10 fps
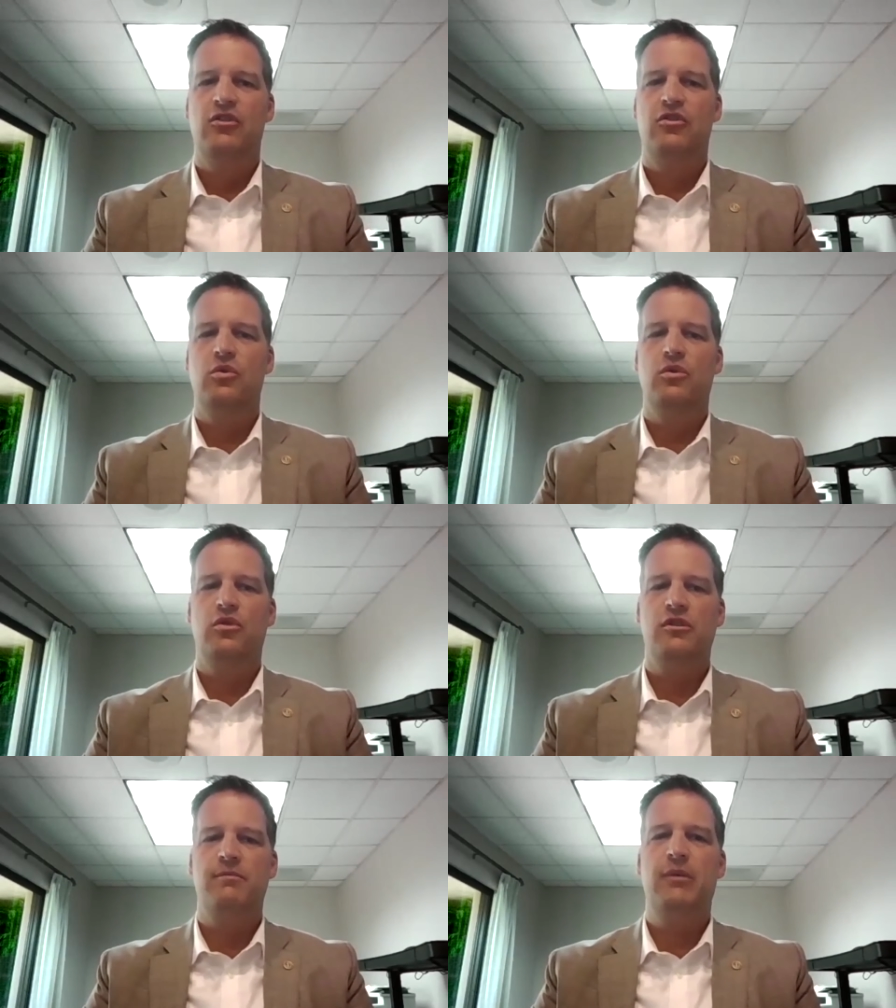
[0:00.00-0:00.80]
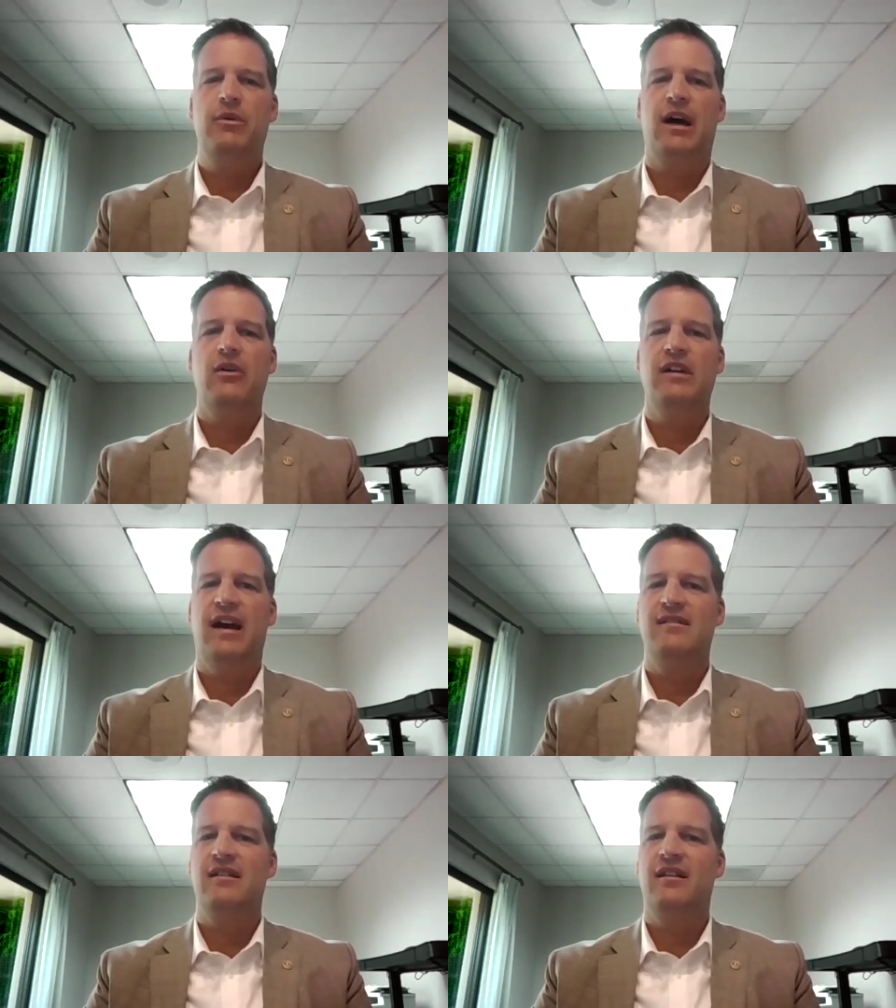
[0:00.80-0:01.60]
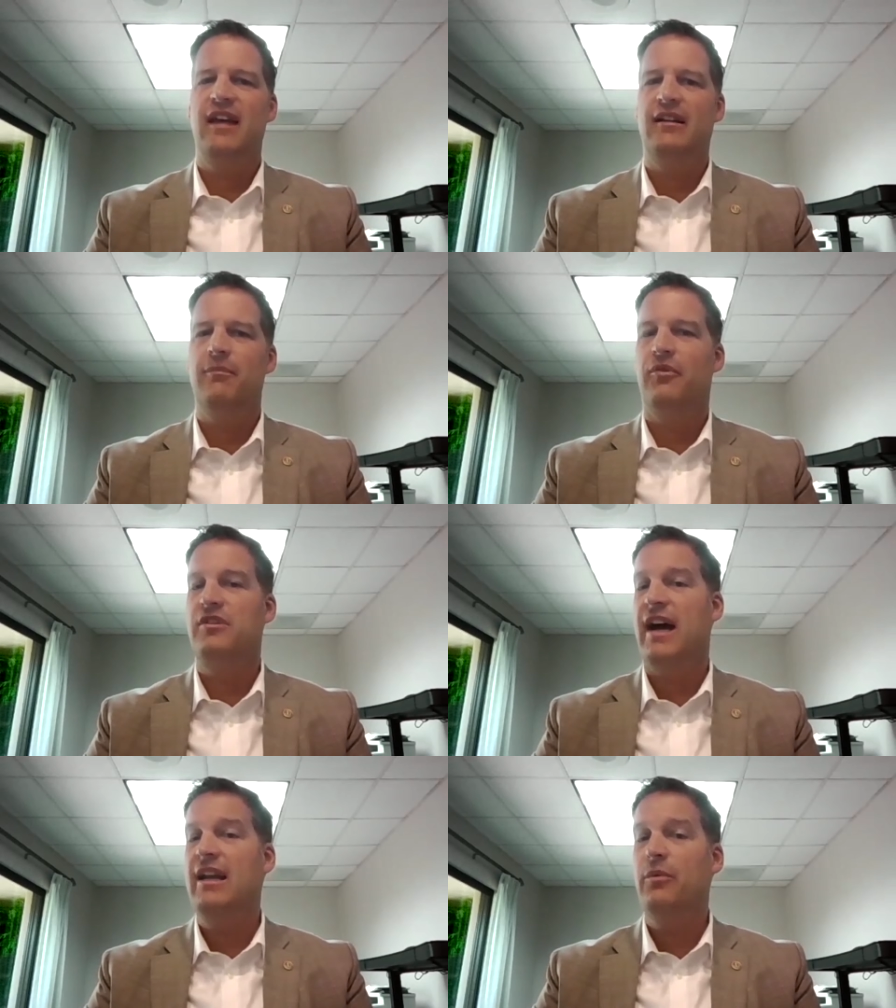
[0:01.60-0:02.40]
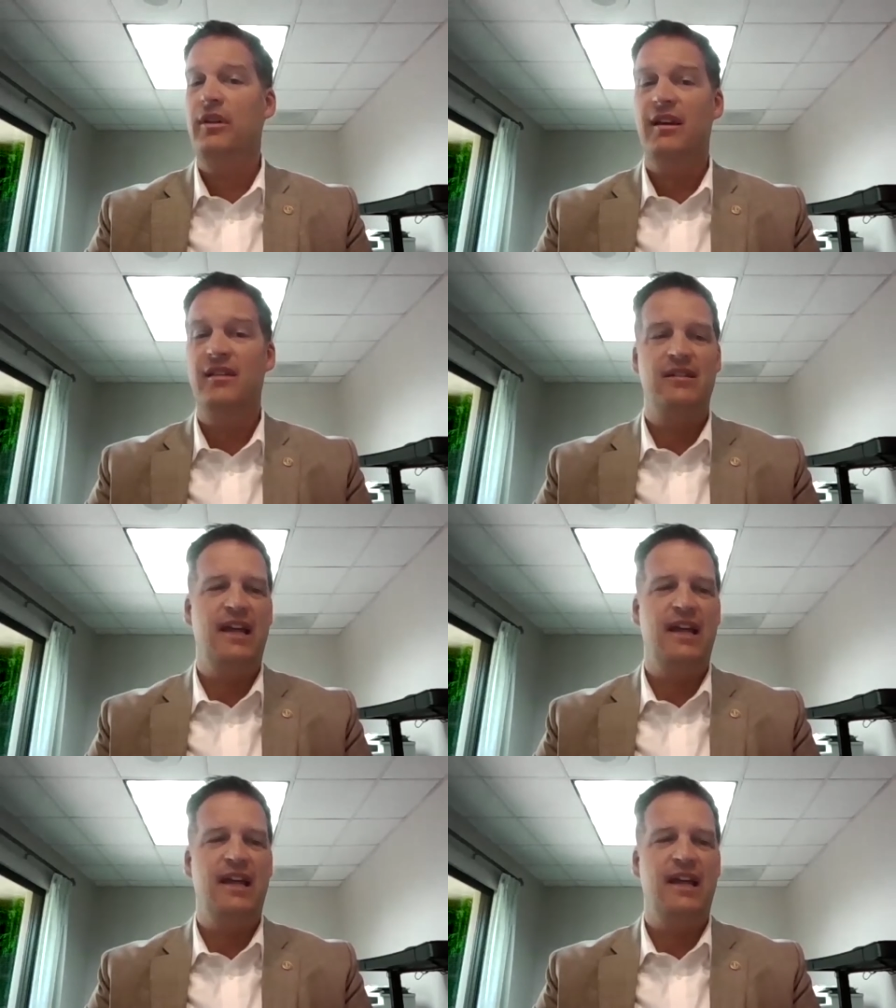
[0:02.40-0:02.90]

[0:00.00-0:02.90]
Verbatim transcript: to, to speak with our guests and thank them for dining with us,